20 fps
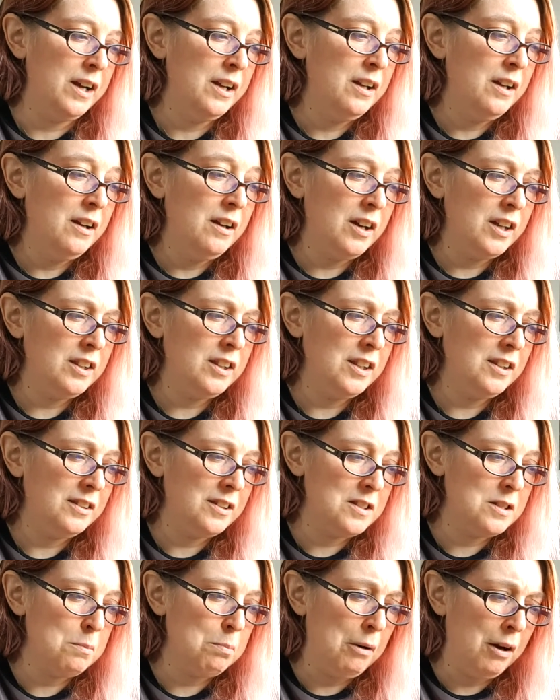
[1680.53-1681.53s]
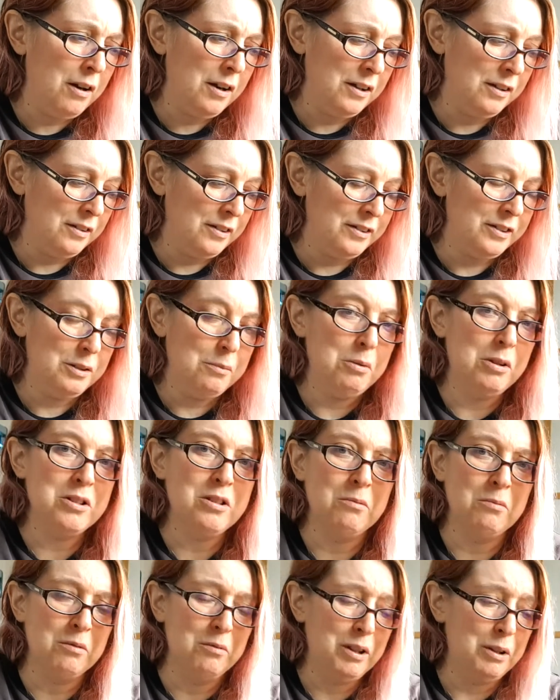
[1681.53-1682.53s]
I think there's a pile in the
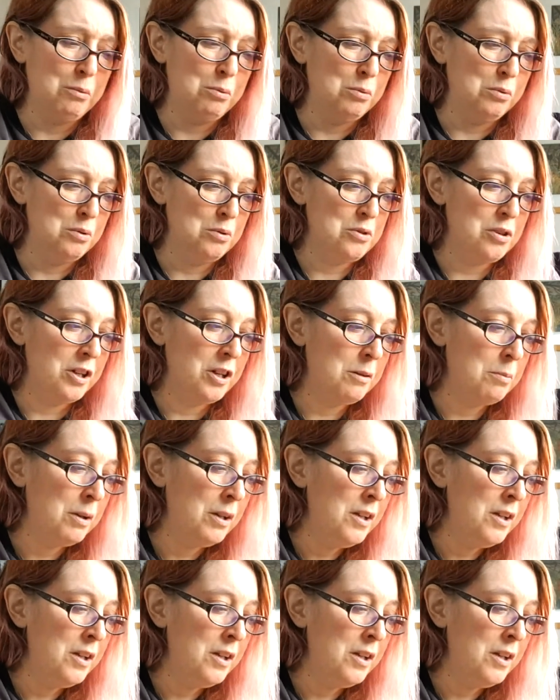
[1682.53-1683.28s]
bottom of my wardrobe.